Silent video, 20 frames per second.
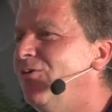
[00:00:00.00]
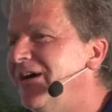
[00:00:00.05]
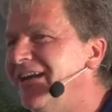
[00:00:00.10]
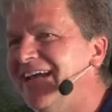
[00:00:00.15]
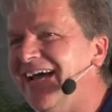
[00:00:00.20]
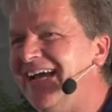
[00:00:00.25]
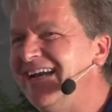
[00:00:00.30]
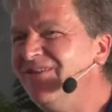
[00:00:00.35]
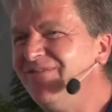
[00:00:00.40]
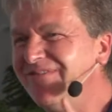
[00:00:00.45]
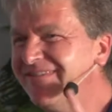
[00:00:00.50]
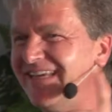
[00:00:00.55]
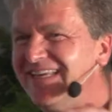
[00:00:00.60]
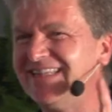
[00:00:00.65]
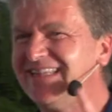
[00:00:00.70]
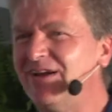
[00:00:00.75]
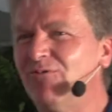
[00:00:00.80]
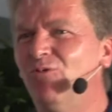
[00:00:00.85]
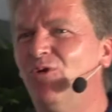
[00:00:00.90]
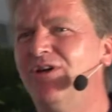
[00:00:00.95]
what, I don't
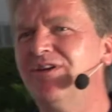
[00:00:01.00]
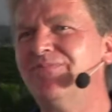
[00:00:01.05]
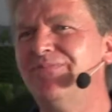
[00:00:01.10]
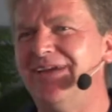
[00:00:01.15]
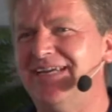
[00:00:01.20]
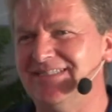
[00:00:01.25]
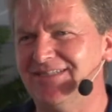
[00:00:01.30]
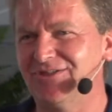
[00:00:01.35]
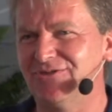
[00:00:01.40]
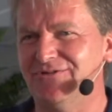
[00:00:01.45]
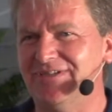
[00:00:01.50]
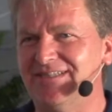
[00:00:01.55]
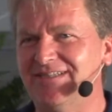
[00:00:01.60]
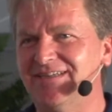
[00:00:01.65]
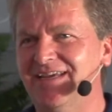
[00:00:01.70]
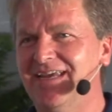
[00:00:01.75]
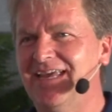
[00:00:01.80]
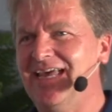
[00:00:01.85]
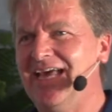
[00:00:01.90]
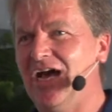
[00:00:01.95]
think they want pastries.
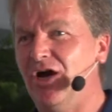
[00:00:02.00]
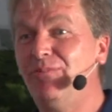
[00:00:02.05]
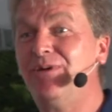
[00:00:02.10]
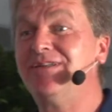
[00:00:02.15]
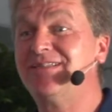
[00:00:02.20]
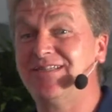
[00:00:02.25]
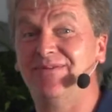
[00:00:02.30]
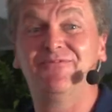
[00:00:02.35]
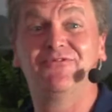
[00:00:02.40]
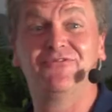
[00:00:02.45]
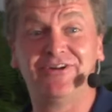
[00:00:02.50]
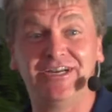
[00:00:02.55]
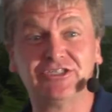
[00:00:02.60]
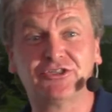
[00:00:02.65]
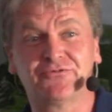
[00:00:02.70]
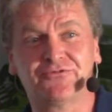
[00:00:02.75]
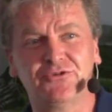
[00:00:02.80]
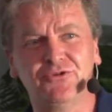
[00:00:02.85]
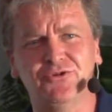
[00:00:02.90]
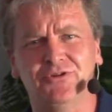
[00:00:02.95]
How about some
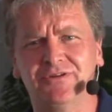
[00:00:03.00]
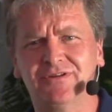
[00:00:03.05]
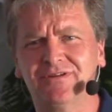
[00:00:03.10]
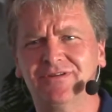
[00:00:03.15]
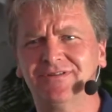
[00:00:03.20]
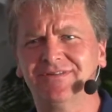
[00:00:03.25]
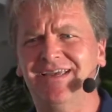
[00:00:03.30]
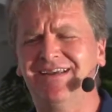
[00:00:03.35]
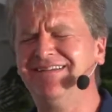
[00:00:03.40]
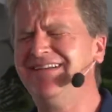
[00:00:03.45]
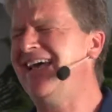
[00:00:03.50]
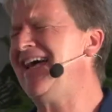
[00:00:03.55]
fresh fruit? It's like,